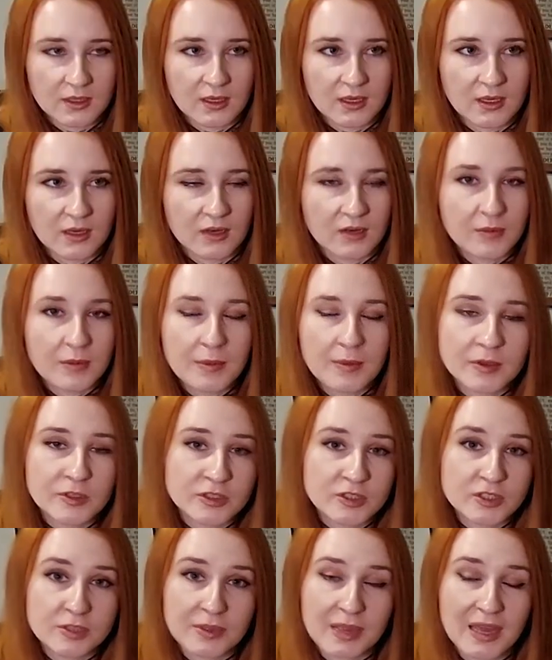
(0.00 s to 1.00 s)
A lot of people are
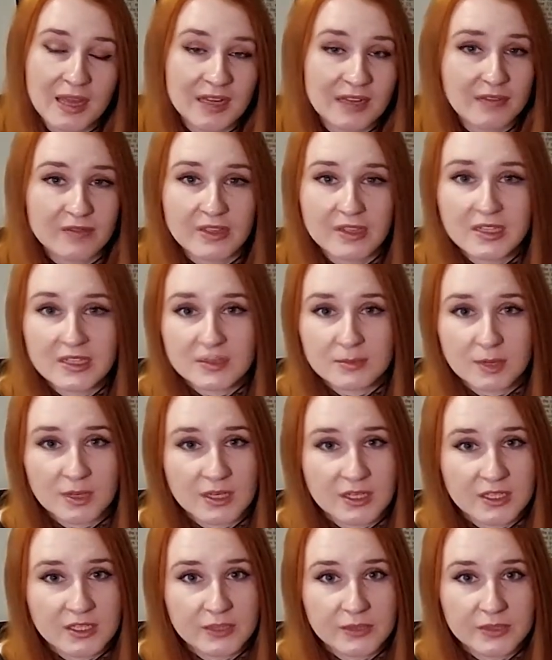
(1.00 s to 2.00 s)
just going to be adding
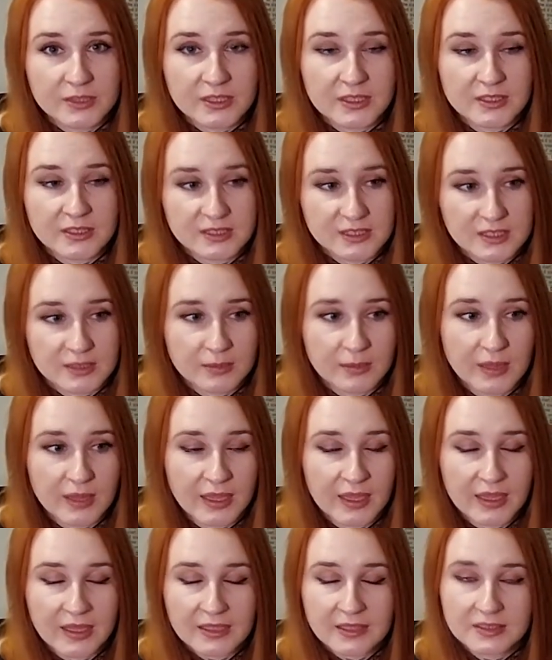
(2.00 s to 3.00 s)
Venusmon into it and still
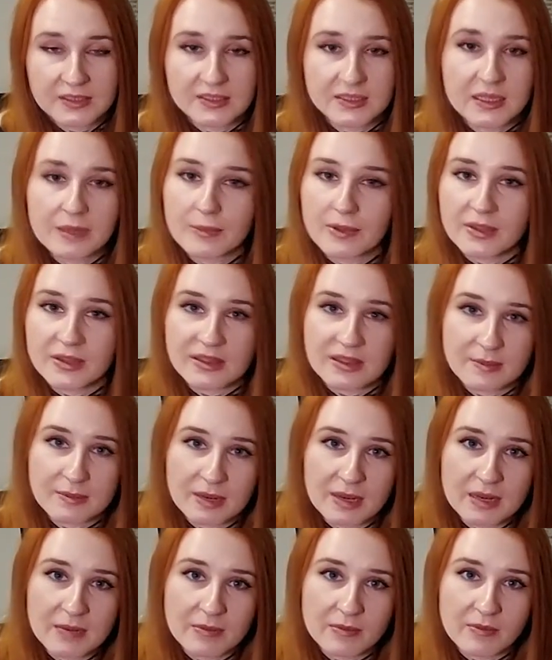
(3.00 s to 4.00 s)
playing it the same way that they
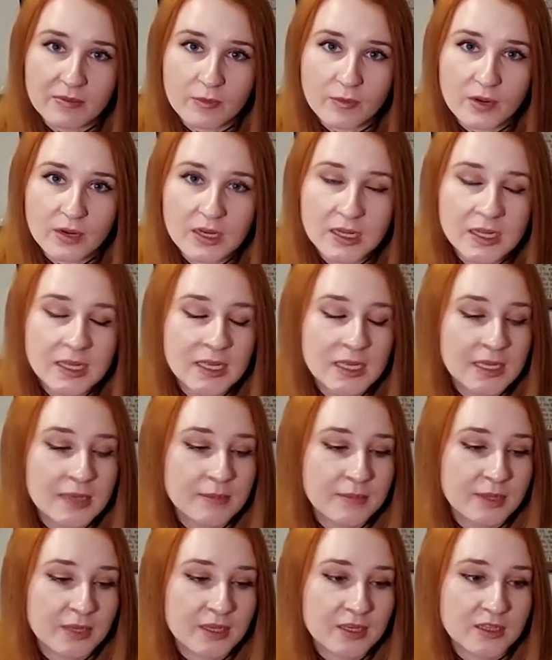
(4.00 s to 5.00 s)
played it before,
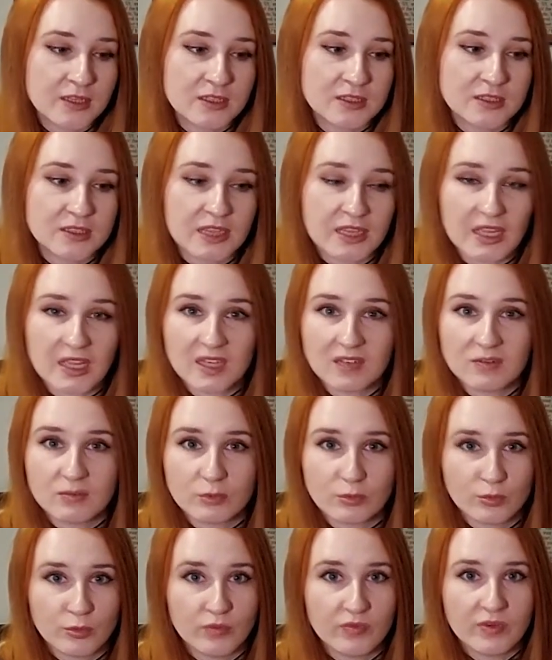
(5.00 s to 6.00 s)
because again,
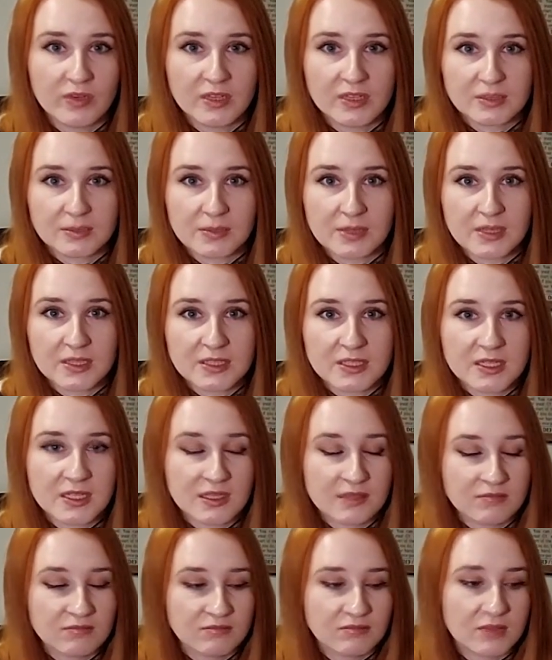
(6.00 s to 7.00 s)
removal is
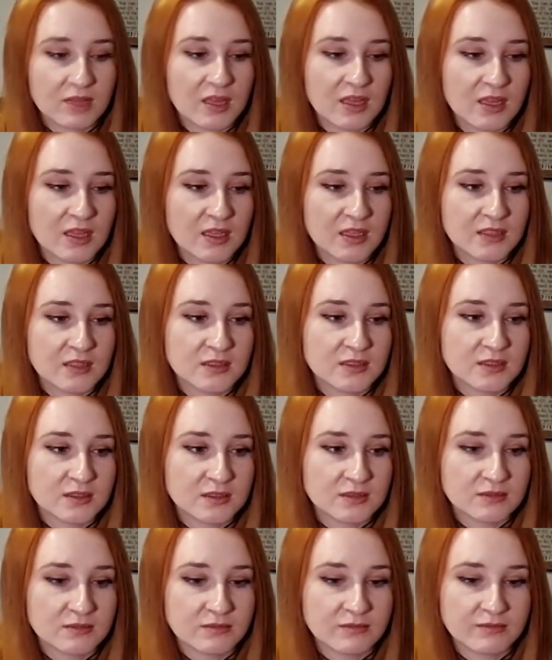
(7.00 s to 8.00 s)
amazing and
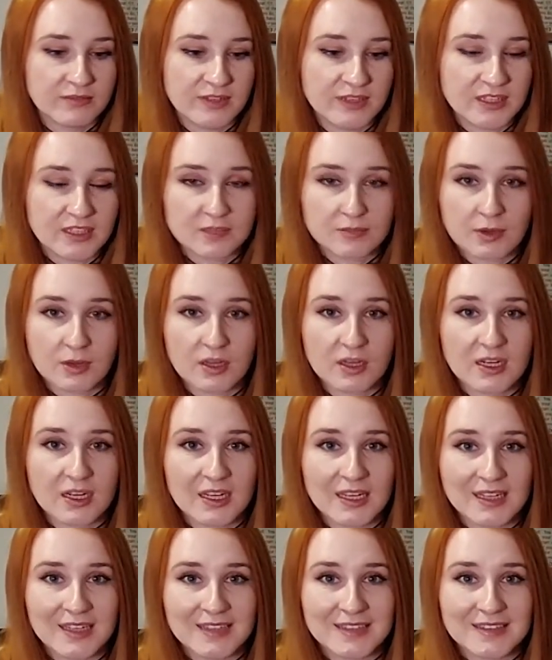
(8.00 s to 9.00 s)
Venusmon
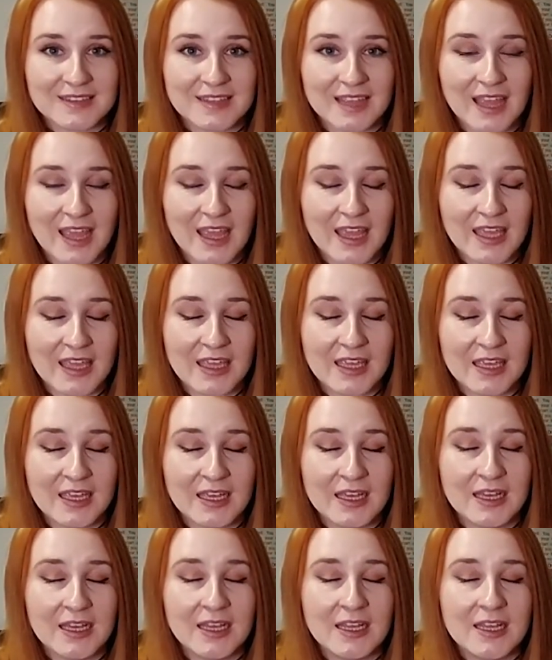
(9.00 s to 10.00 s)
is a
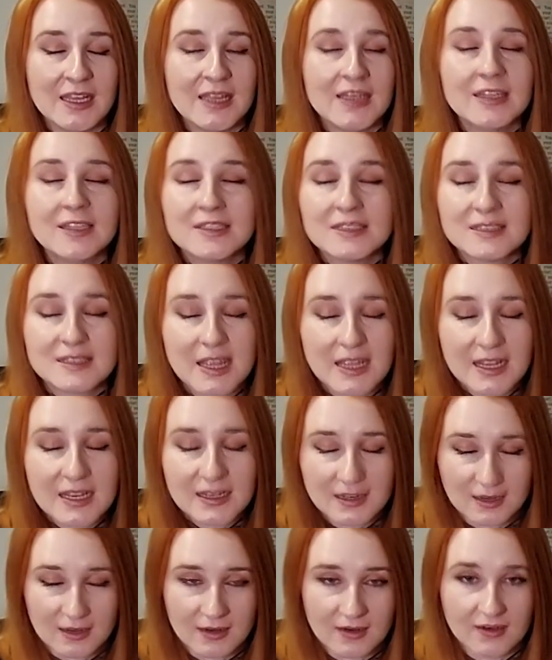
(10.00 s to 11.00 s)

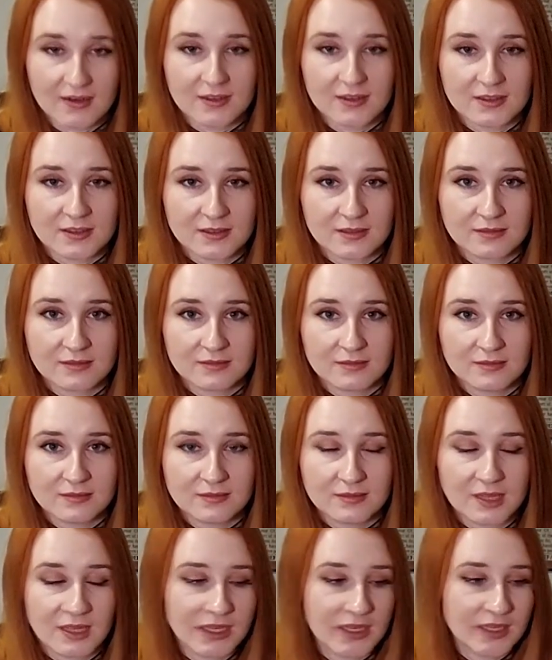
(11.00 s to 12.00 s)
insane card.
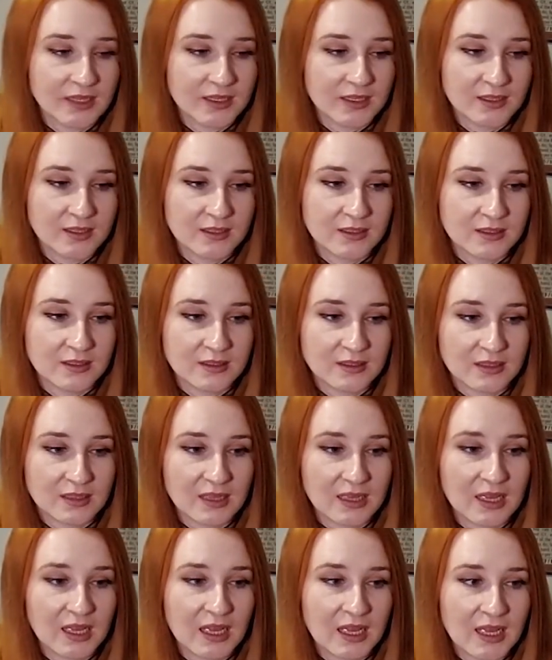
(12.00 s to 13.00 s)
Like,
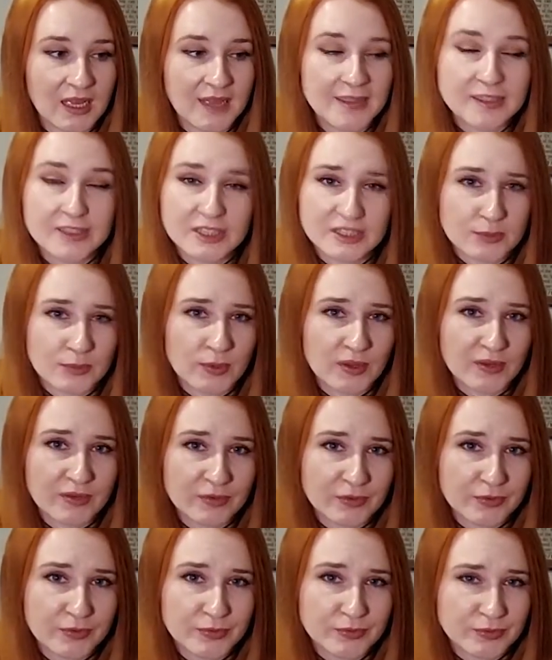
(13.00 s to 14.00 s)
and she's a
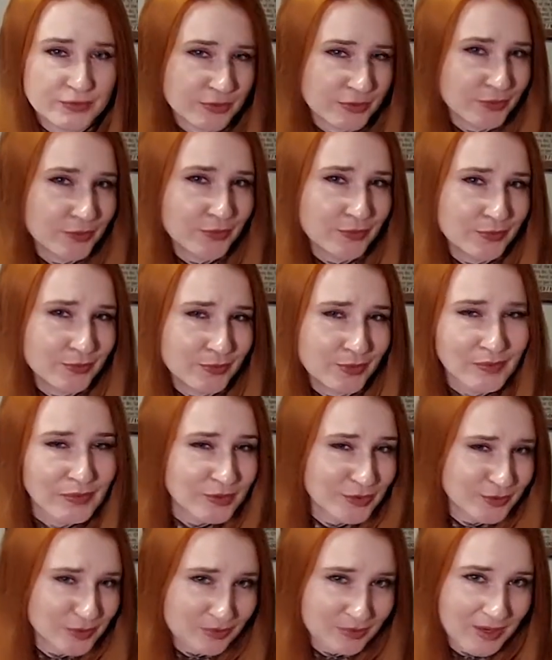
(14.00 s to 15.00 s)
waifu, so why
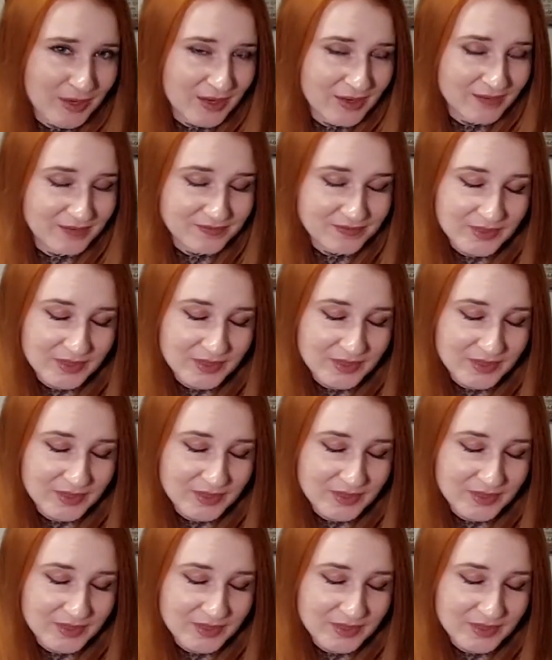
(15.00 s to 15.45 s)
wouldn't you want to play her?